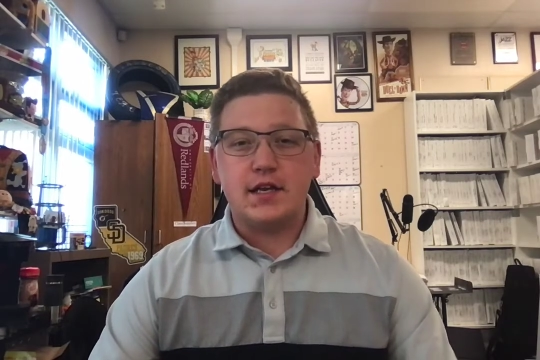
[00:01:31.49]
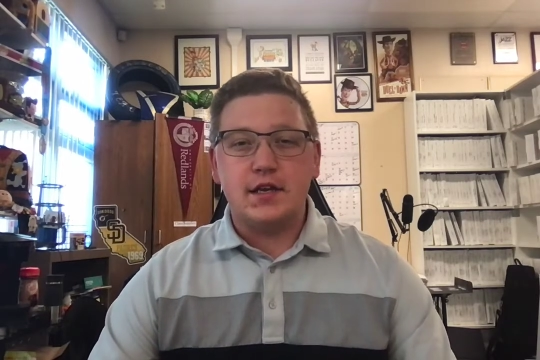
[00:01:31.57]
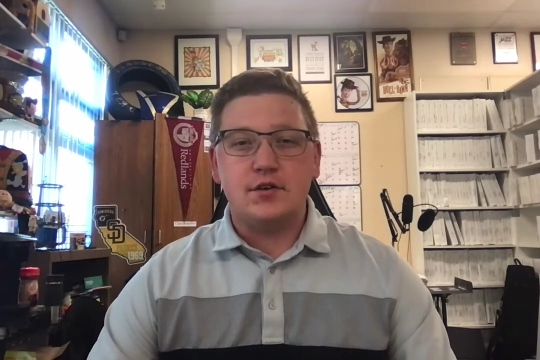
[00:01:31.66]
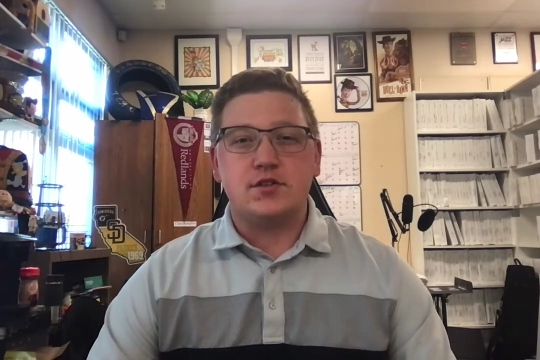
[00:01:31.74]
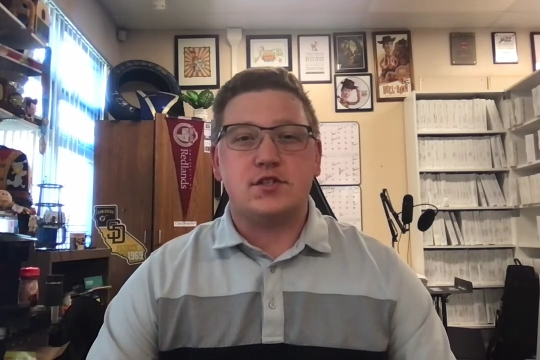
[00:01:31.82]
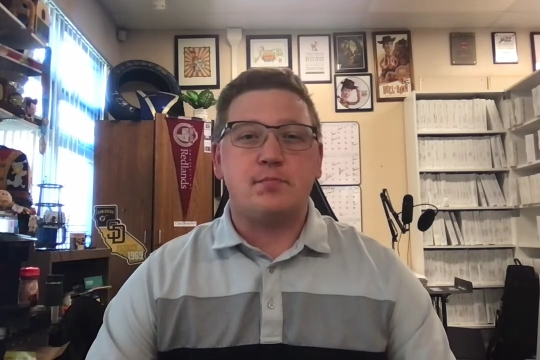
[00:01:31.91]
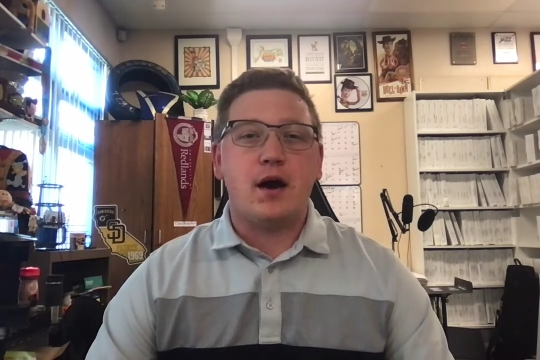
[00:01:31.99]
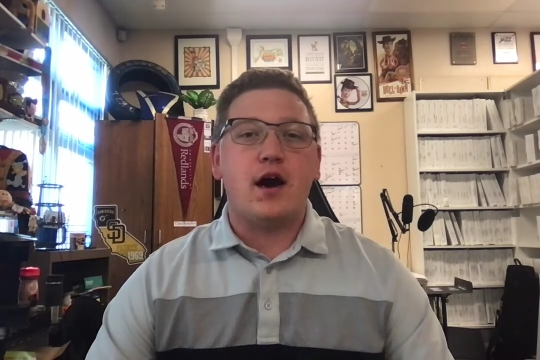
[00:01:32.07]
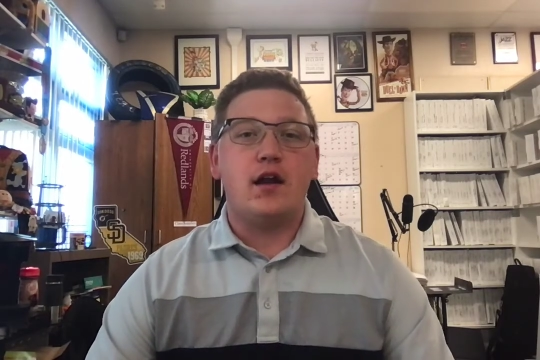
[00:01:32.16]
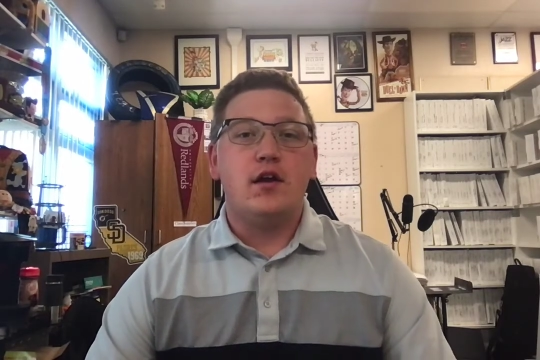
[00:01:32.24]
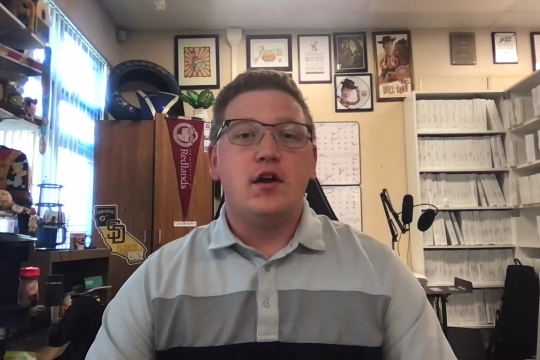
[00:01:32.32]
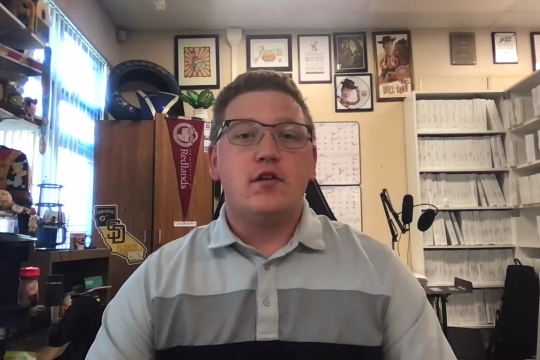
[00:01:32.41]
year spot
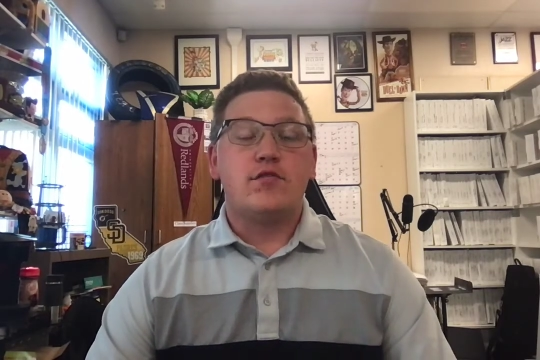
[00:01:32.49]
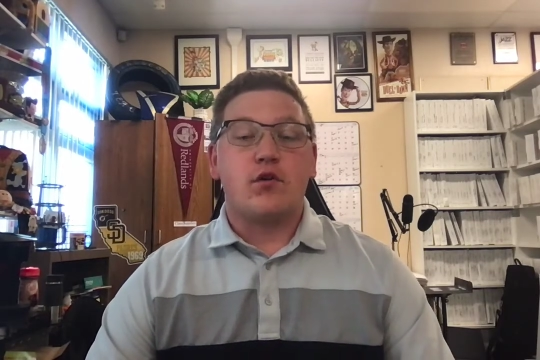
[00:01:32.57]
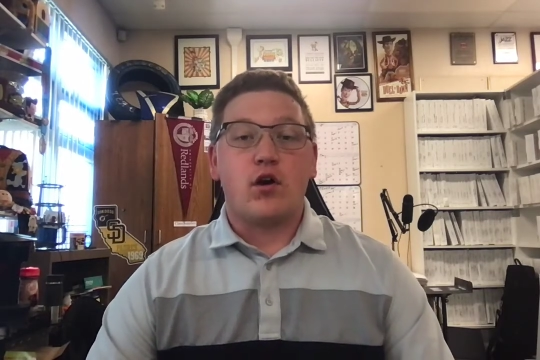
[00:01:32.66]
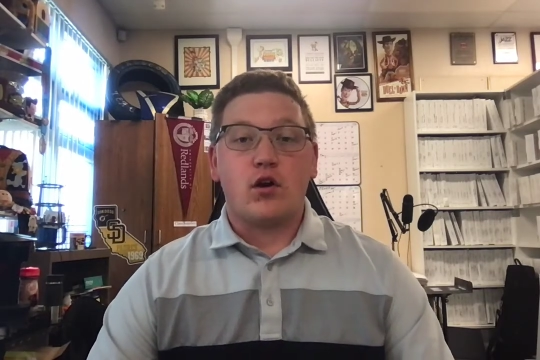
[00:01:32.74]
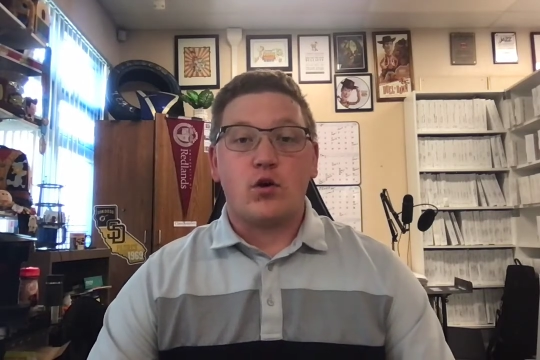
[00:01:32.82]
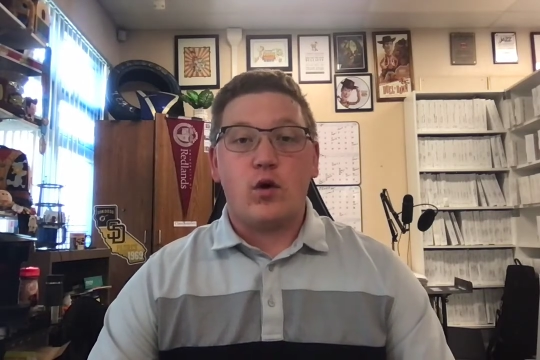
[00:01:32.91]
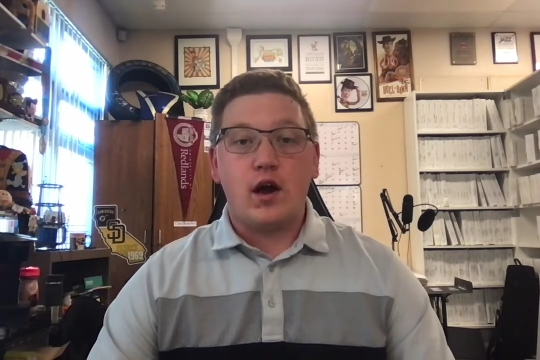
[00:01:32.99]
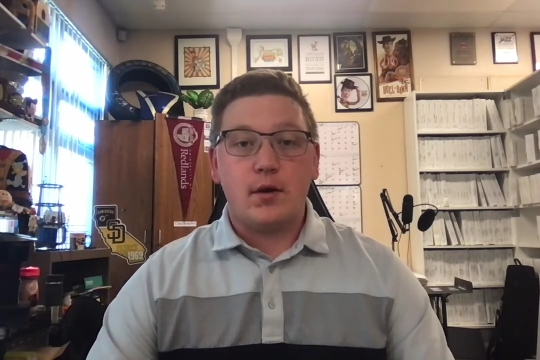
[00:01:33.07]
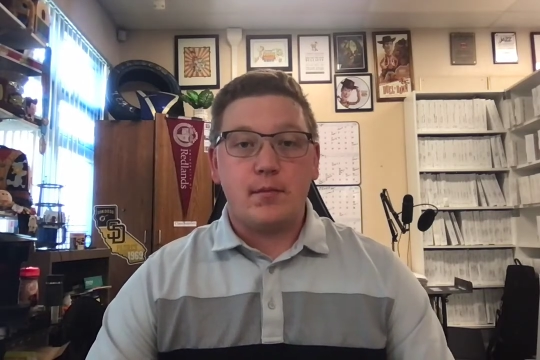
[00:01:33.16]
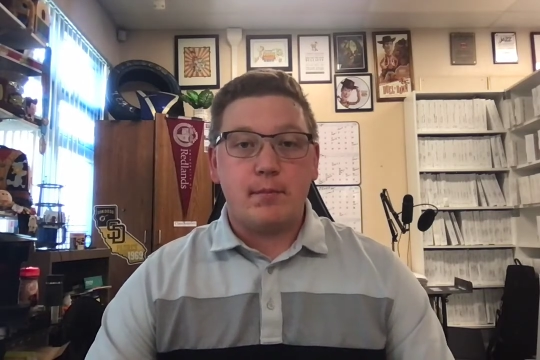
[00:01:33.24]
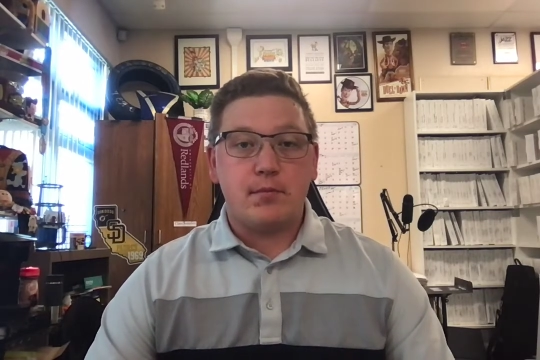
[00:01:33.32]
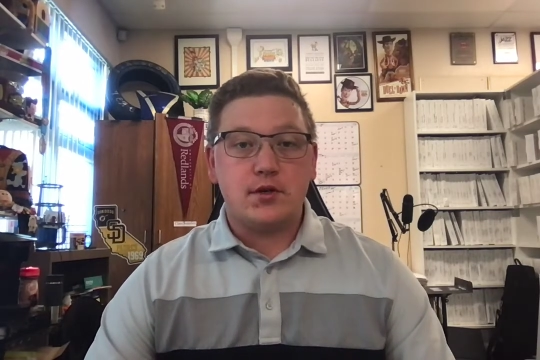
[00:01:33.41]
for our choir
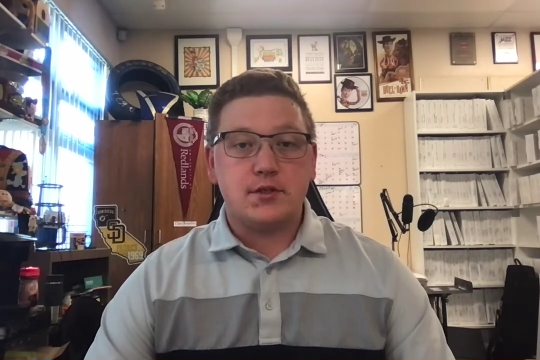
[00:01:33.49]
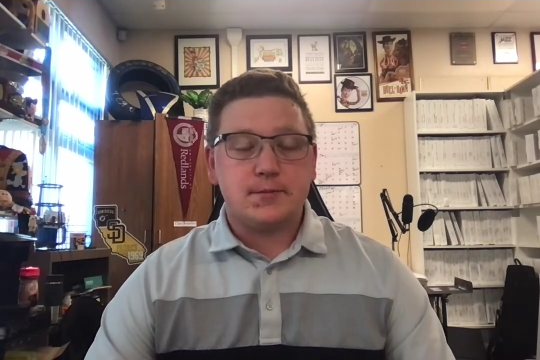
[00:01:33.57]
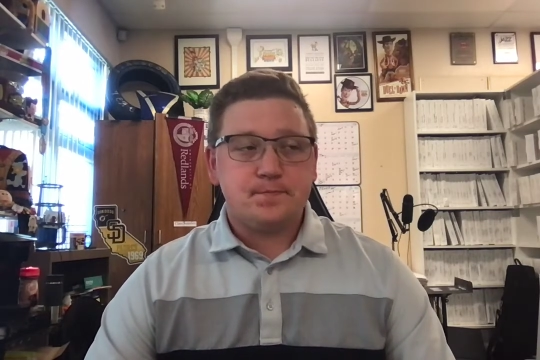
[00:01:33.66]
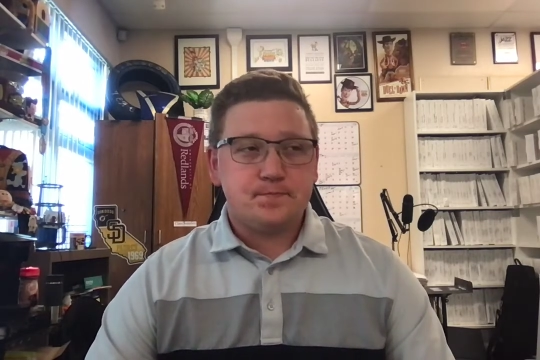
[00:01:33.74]
members.